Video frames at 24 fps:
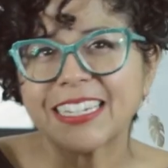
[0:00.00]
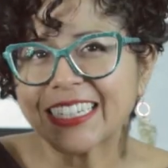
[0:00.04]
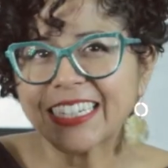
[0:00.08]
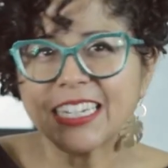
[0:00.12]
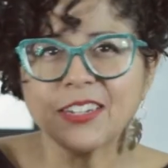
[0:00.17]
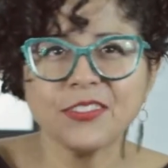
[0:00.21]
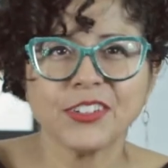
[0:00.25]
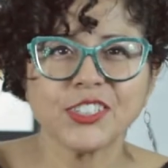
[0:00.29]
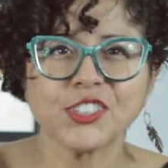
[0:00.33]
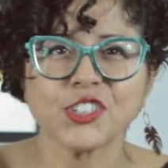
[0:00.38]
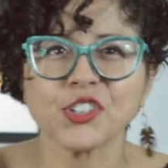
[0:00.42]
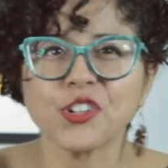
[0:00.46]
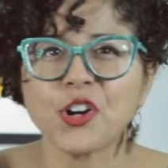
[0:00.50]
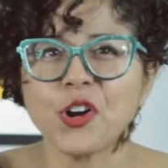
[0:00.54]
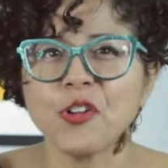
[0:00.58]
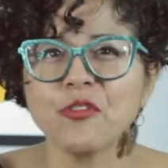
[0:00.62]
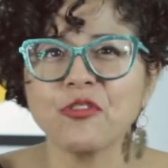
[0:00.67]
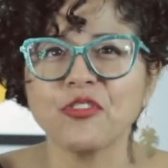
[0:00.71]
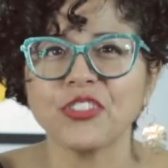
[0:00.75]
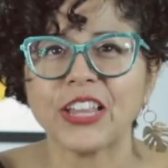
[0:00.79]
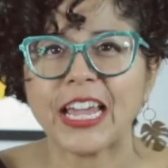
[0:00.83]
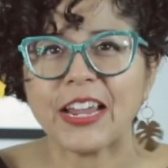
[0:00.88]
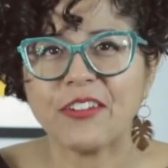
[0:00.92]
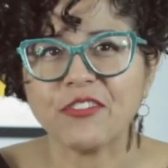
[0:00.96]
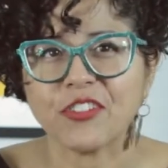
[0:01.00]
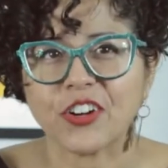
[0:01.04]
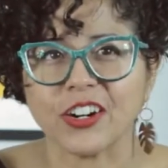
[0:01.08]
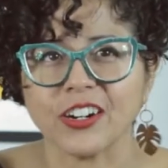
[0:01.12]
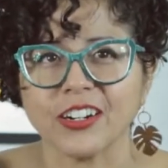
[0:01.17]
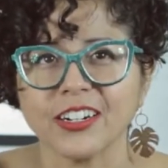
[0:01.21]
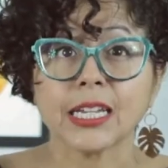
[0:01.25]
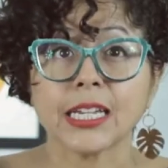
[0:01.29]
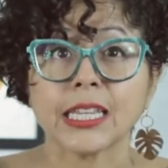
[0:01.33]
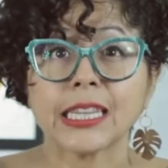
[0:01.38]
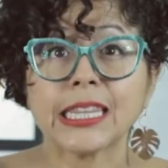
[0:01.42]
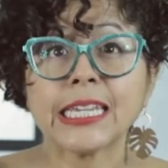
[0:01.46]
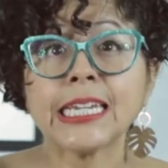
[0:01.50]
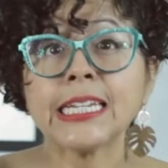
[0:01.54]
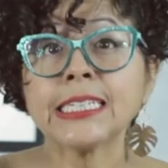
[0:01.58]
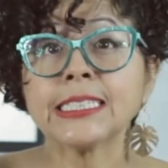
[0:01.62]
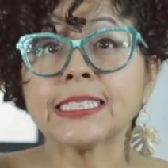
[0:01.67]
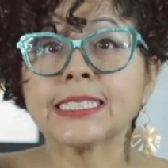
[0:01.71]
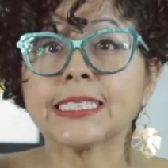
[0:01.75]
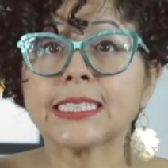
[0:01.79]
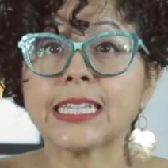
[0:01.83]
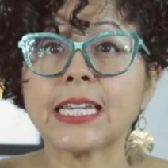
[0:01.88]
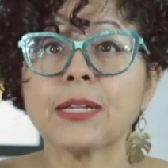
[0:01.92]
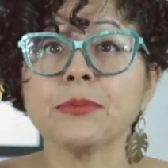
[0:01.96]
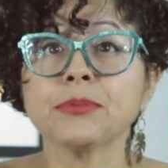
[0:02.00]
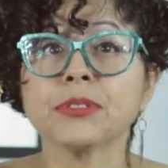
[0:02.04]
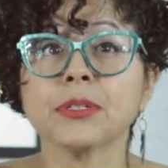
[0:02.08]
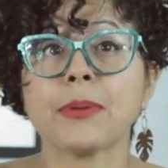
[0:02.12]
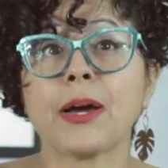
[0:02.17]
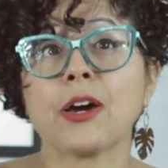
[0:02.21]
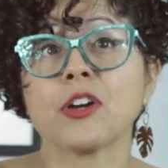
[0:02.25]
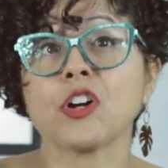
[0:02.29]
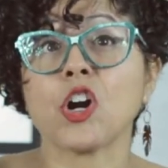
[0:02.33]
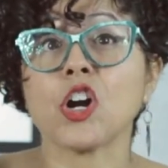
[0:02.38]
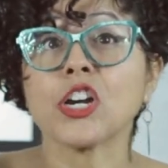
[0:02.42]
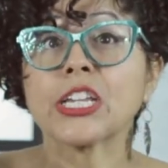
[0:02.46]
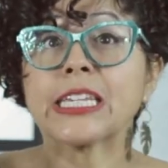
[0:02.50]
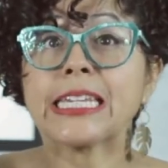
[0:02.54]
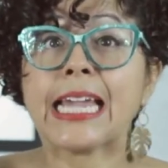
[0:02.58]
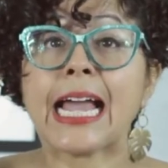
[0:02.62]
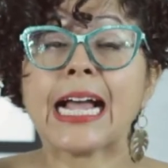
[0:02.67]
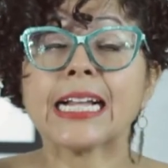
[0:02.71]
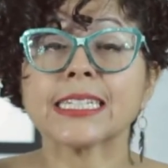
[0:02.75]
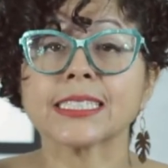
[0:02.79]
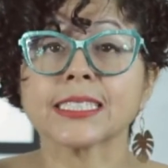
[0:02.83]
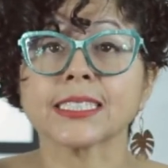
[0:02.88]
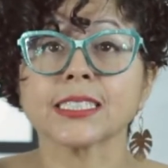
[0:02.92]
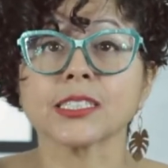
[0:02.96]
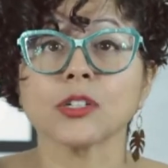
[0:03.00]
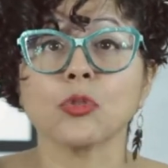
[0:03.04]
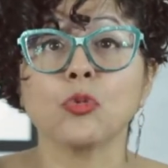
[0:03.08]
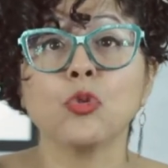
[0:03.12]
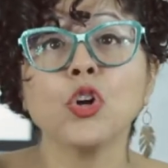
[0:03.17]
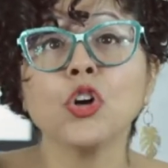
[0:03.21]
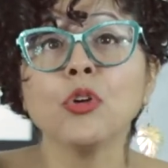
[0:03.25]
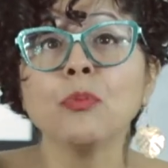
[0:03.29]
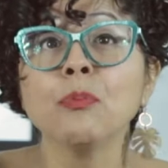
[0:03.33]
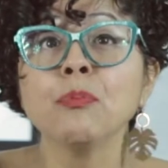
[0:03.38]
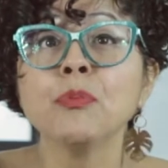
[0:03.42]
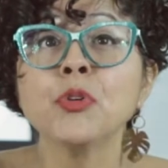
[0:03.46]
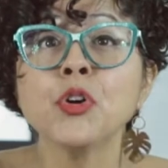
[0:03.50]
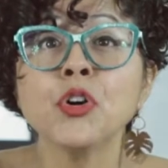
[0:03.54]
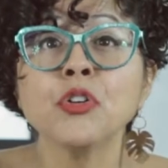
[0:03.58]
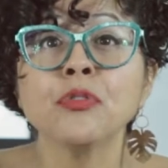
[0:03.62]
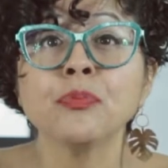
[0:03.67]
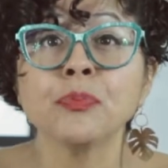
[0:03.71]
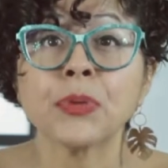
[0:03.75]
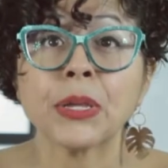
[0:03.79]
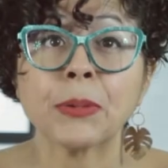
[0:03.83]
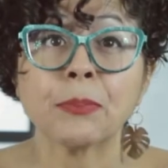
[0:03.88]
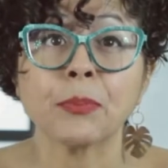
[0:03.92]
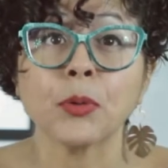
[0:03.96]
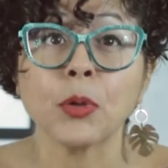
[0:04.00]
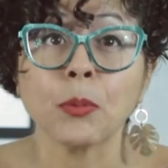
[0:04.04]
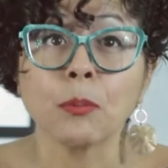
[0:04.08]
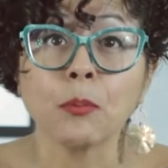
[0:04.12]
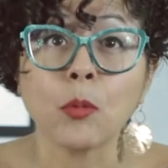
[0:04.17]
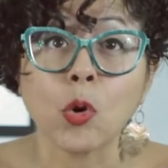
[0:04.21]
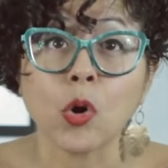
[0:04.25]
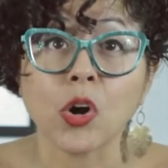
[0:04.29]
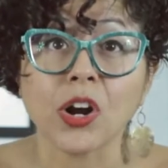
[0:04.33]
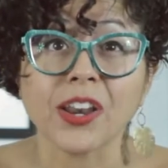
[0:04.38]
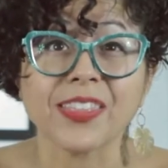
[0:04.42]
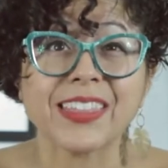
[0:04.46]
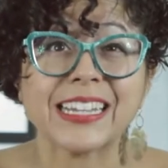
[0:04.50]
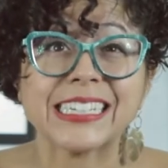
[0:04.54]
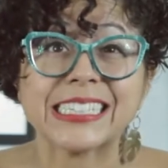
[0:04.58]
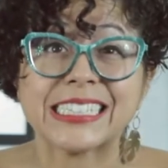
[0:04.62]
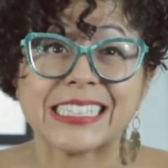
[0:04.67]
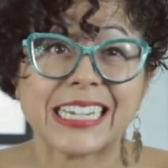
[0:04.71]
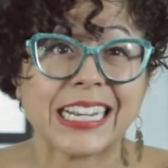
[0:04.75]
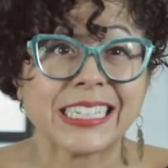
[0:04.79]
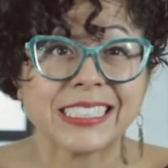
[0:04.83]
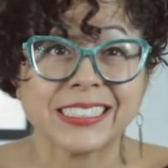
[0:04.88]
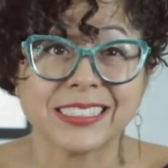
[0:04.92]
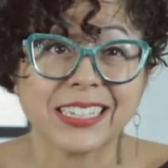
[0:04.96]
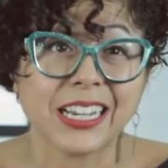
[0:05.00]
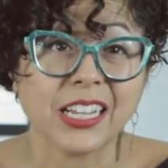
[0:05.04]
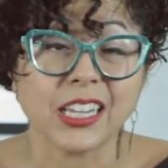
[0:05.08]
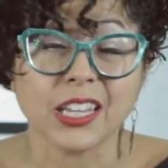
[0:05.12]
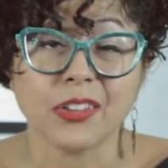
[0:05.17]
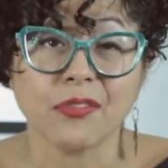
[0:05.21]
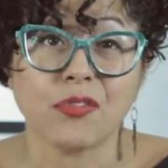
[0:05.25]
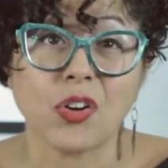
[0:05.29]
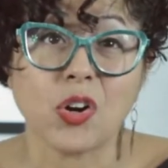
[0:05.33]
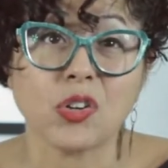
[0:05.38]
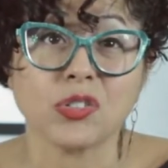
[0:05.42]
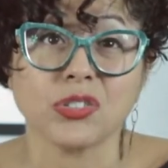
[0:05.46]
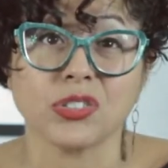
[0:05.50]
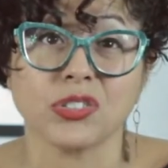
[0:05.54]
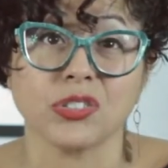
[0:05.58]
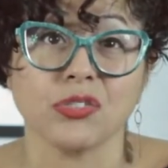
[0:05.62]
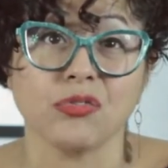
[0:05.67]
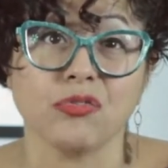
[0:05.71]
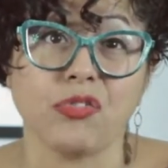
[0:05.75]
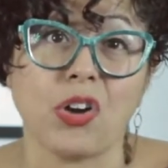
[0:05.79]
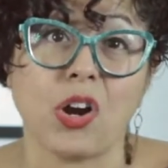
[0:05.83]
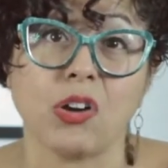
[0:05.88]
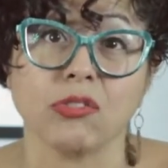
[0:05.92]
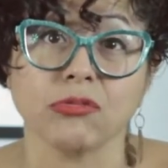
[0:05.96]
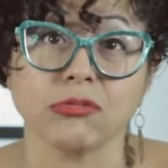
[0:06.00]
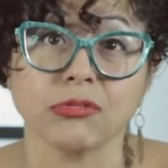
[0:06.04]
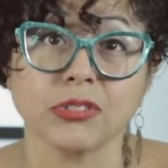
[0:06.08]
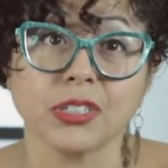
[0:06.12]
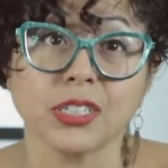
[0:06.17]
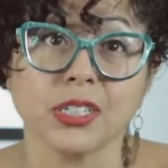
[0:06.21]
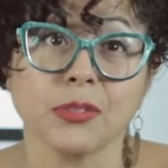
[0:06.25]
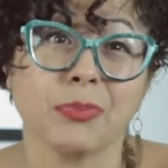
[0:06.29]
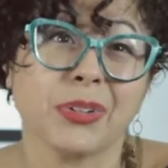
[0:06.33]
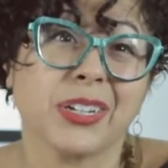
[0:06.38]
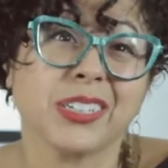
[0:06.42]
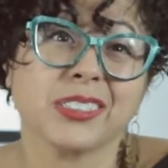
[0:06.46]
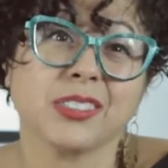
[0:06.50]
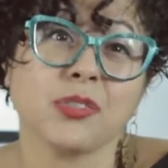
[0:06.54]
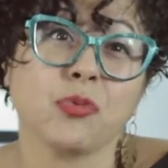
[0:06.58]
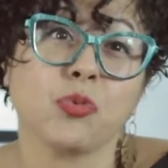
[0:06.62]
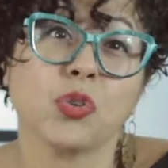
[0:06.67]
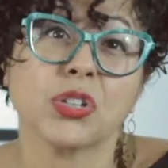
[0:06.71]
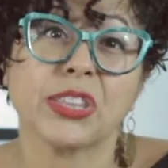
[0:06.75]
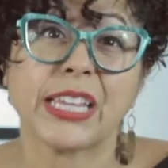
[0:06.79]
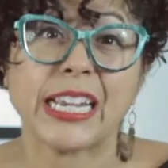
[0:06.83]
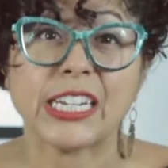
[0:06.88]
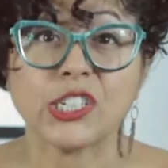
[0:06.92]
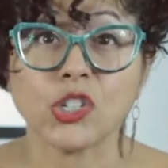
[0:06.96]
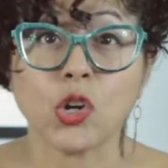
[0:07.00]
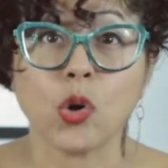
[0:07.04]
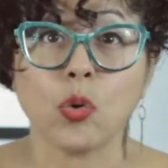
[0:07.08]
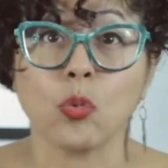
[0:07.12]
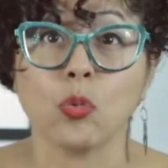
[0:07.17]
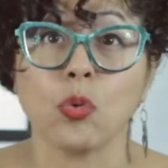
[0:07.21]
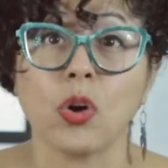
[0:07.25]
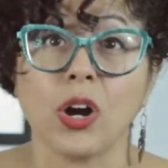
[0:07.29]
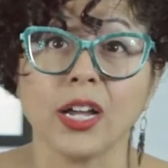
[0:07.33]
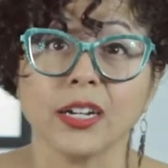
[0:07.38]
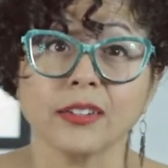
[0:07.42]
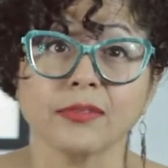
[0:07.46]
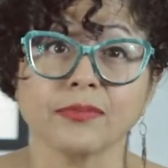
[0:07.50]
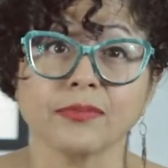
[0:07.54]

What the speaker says: Give it your own flavor. These themes about our yes will move people more than just telling folks to vote because of what they don't want.